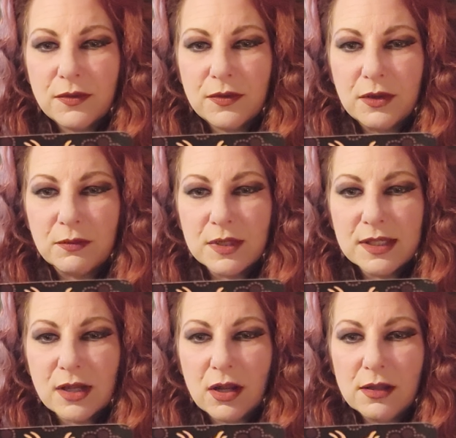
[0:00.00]
The
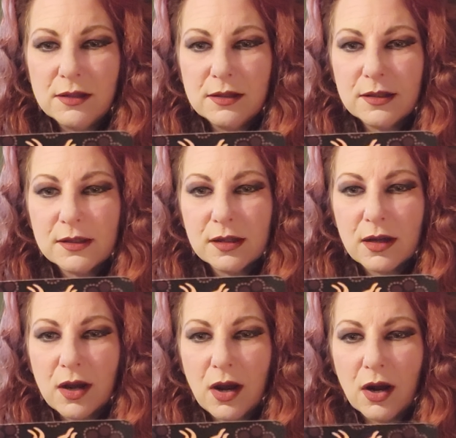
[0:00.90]
results
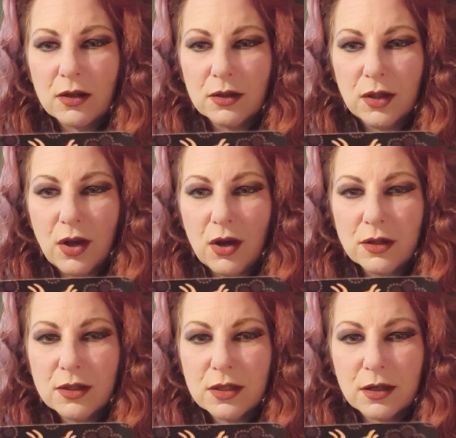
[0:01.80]
are
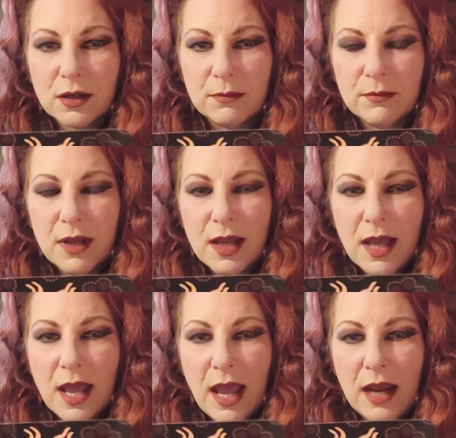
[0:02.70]
long term
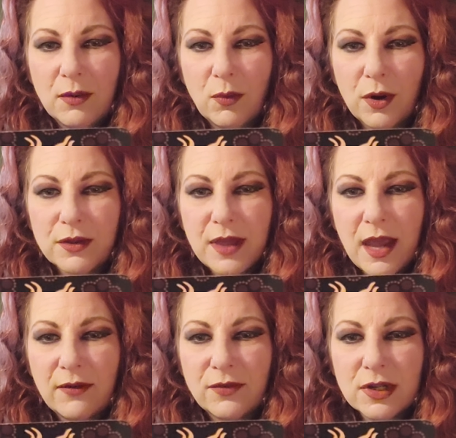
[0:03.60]
and worth
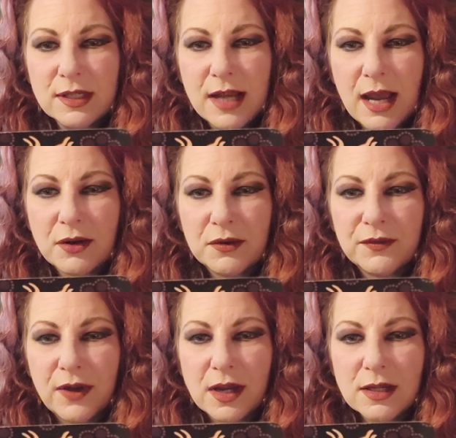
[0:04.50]
every
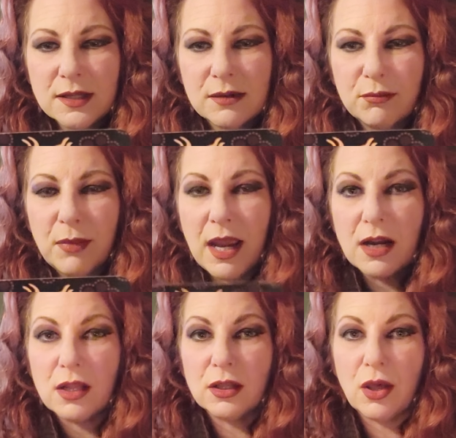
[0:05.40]
sacrifice
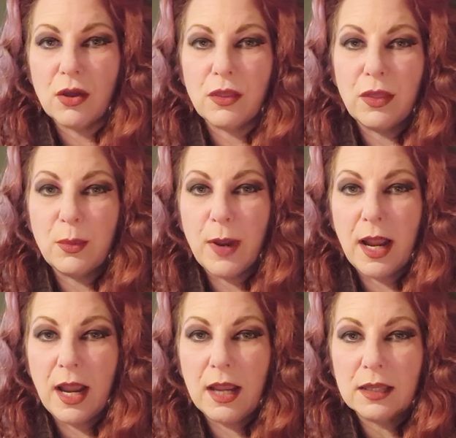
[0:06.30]
made along the way.